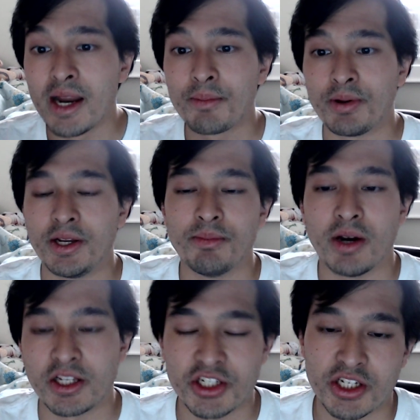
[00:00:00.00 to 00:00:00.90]
pretty
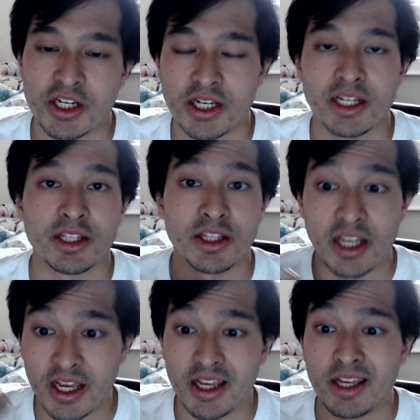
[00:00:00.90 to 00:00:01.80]
much
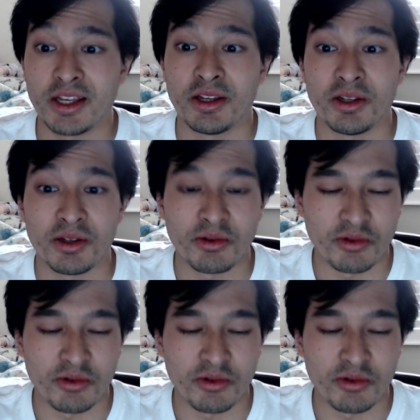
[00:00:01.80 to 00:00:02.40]
they